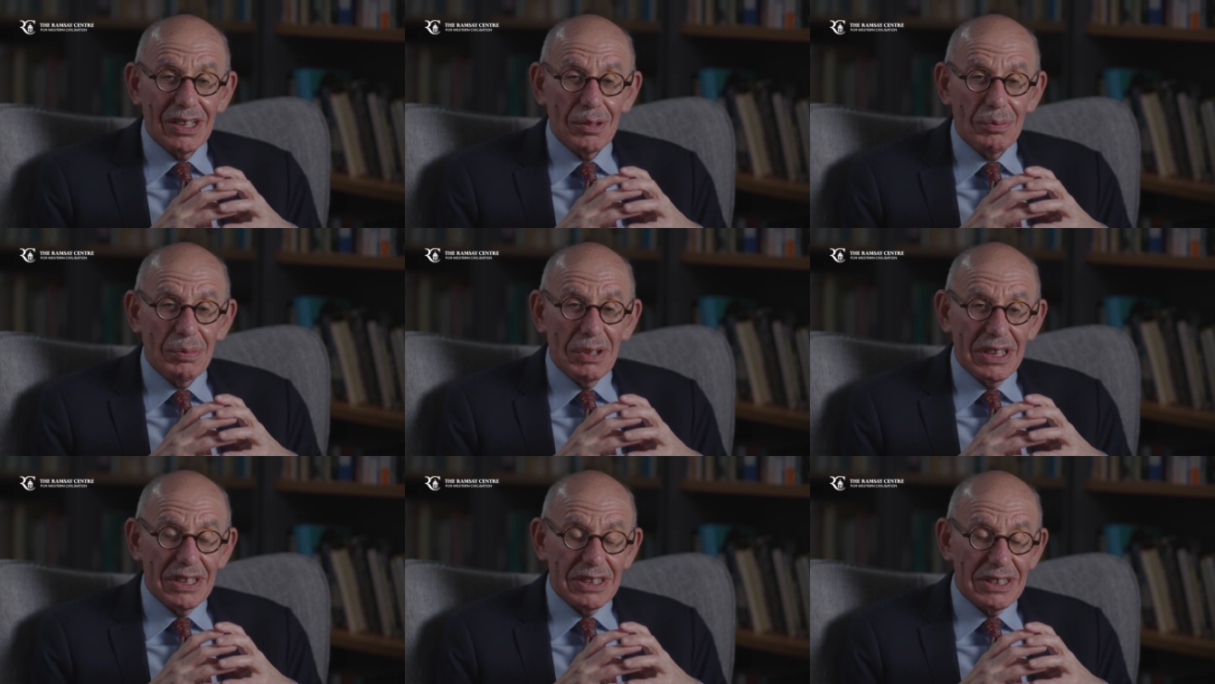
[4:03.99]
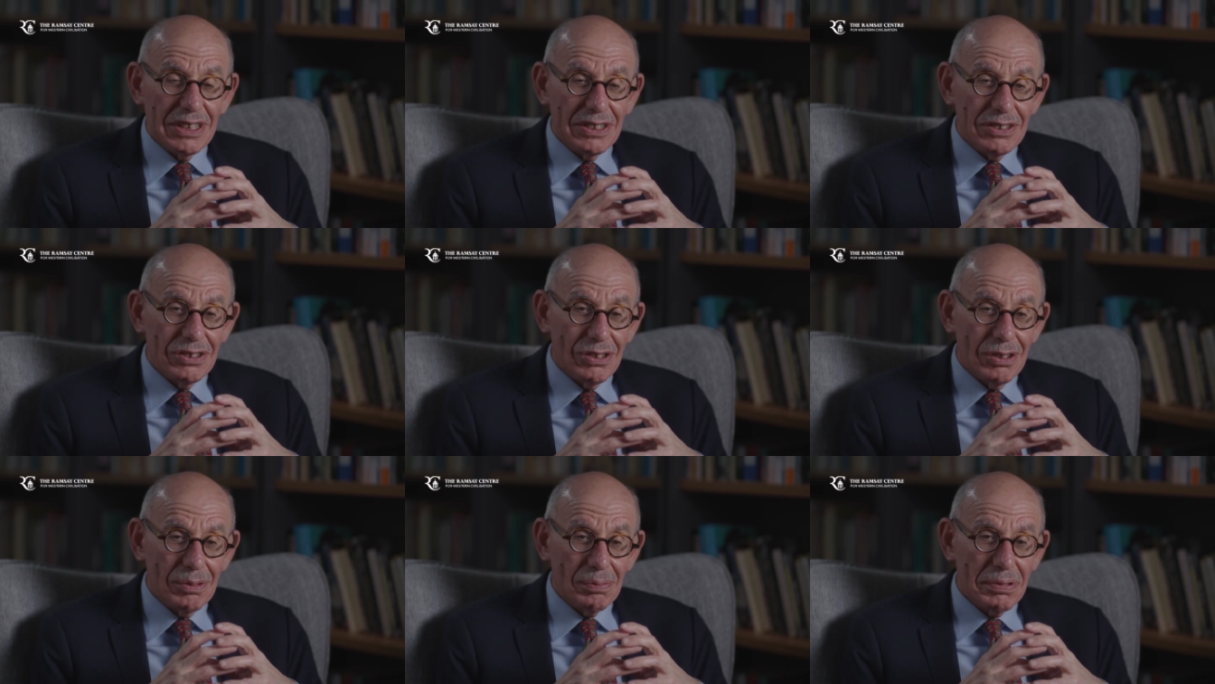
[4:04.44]

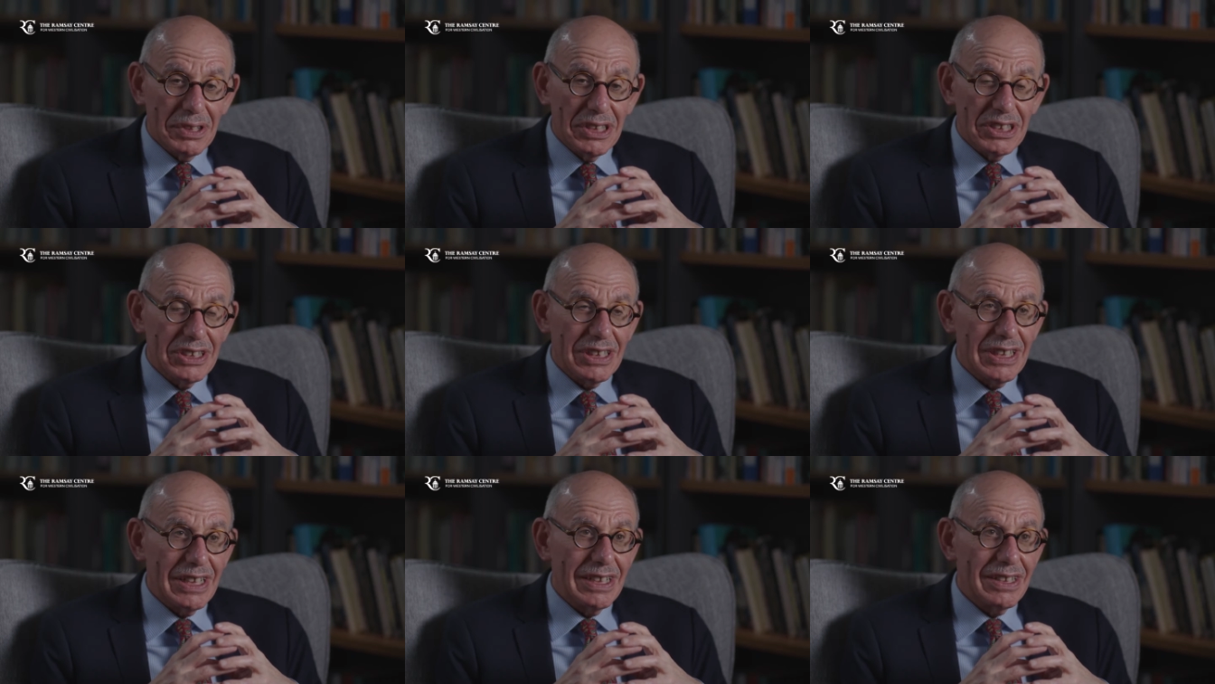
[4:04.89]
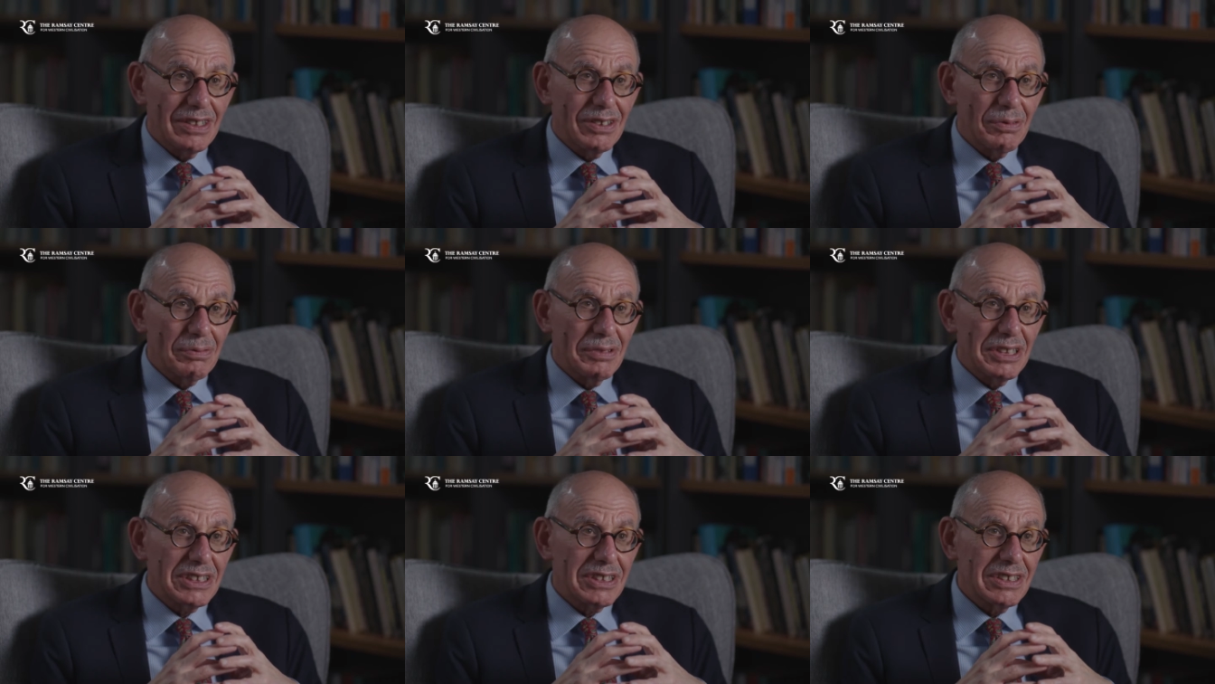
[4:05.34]
ability to appreciate
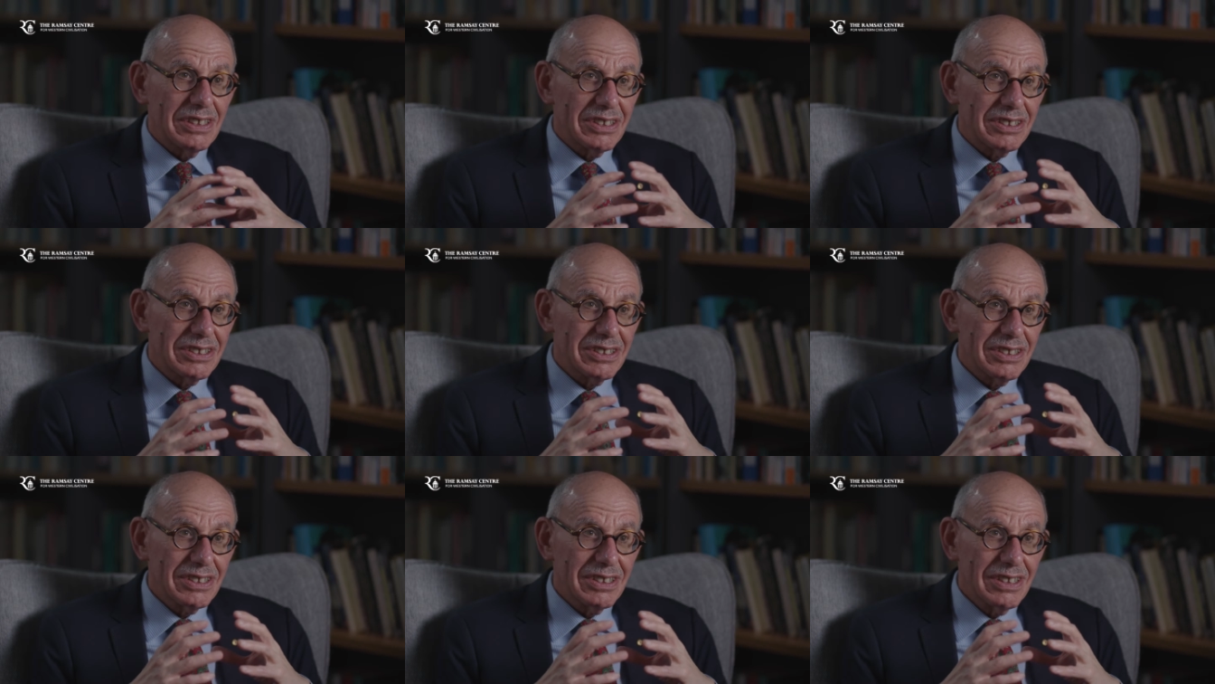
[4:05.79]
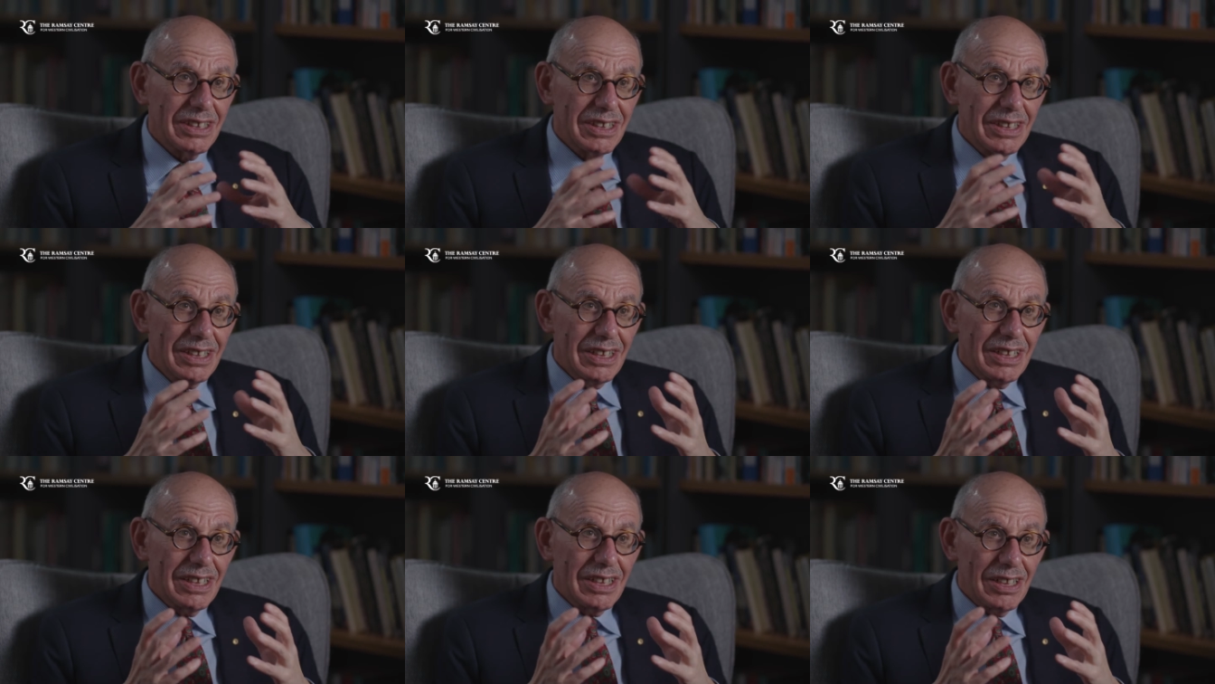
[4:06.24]
the richness
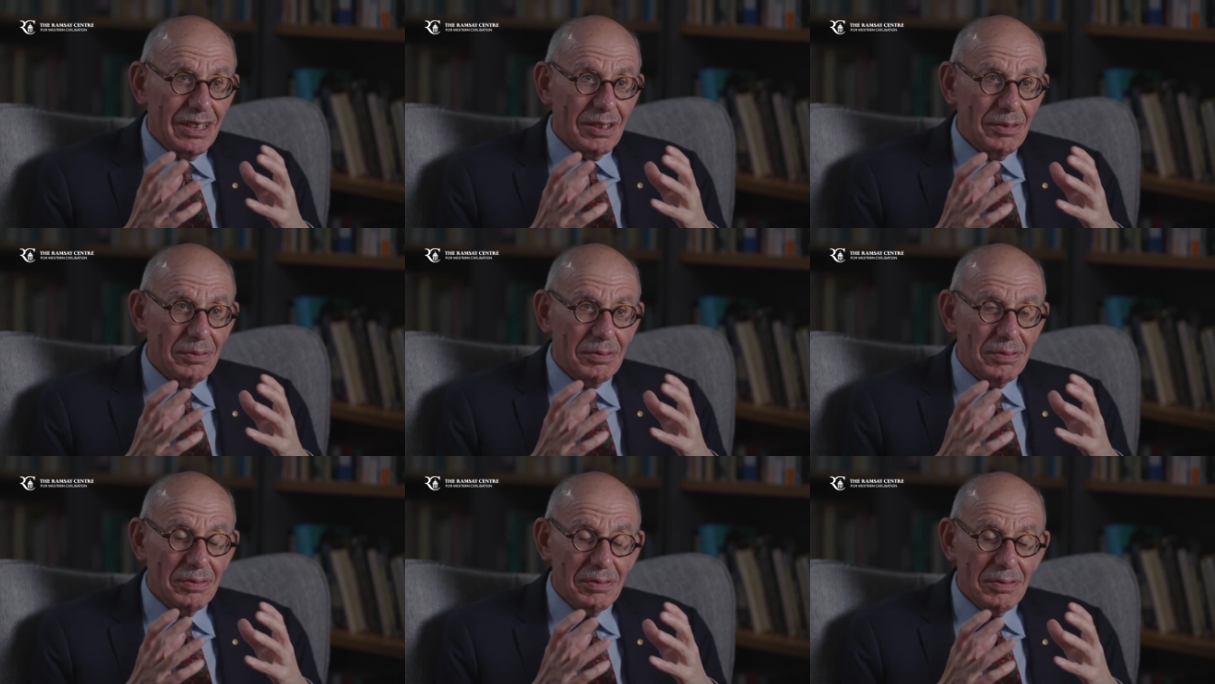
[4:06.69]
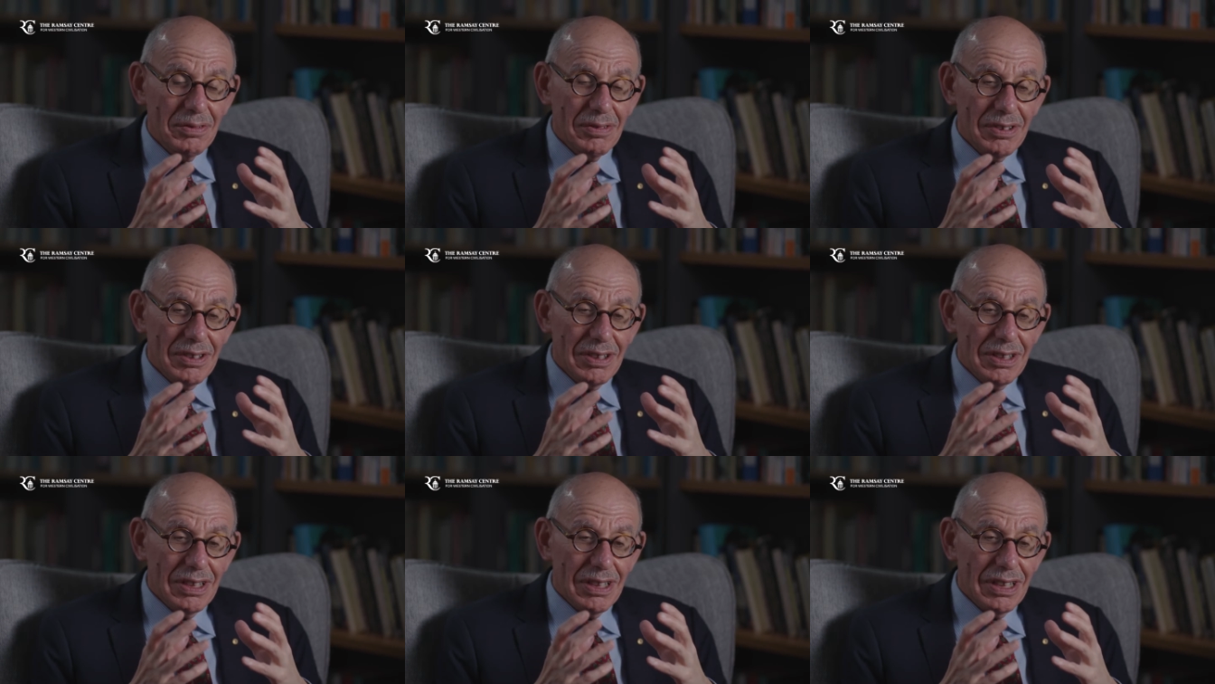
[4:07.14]
of
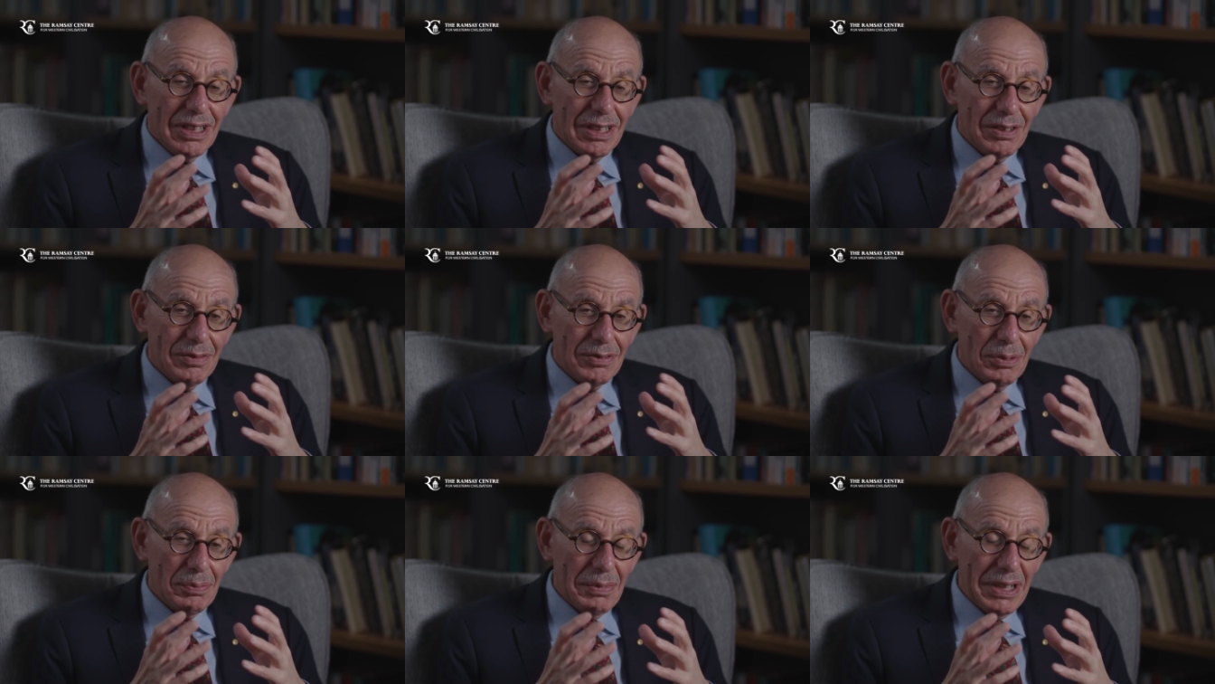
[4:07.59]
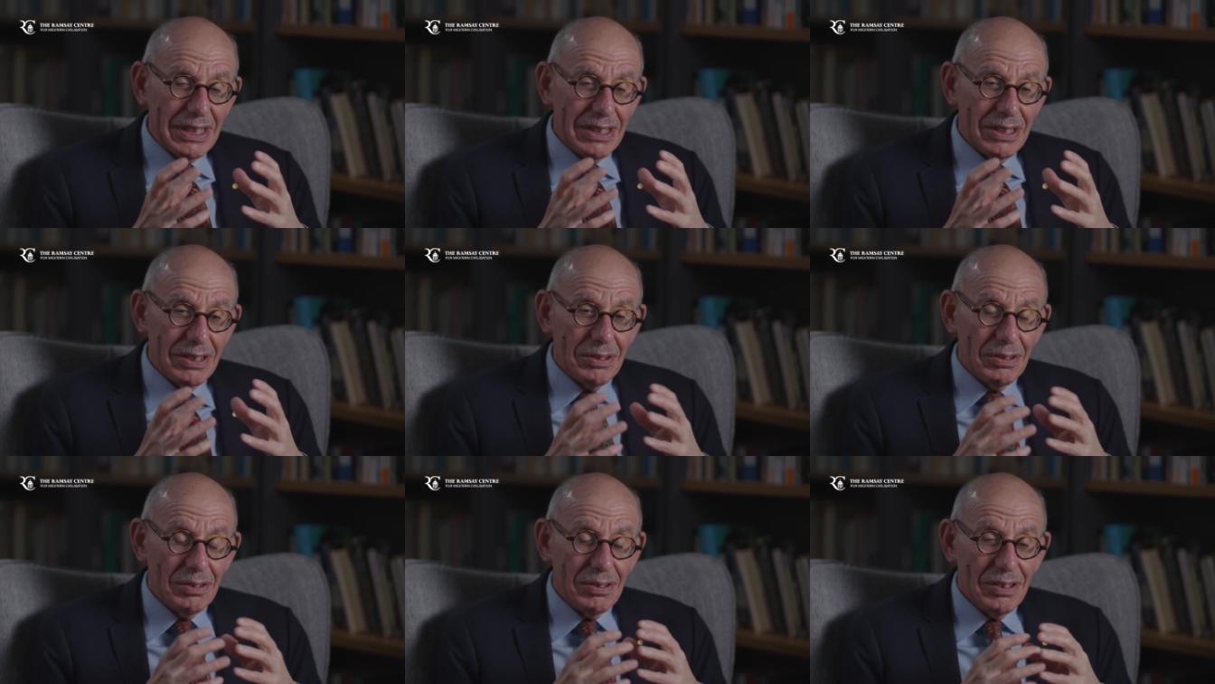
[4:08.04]
the
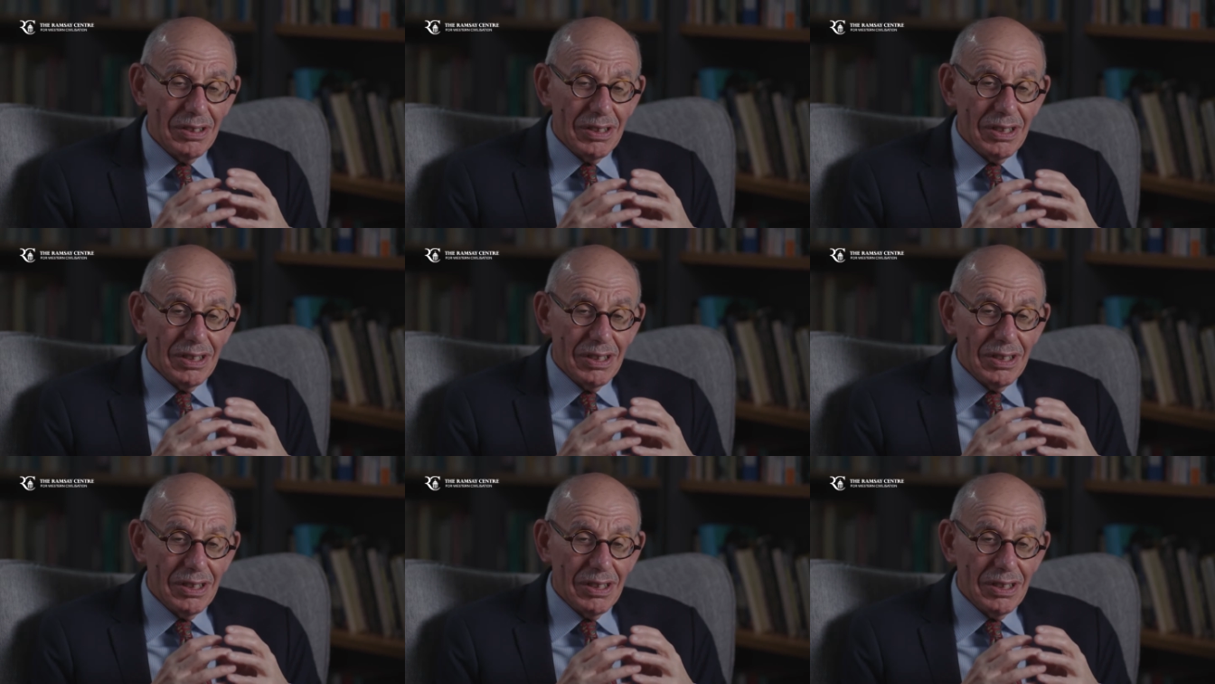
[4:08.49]
menu.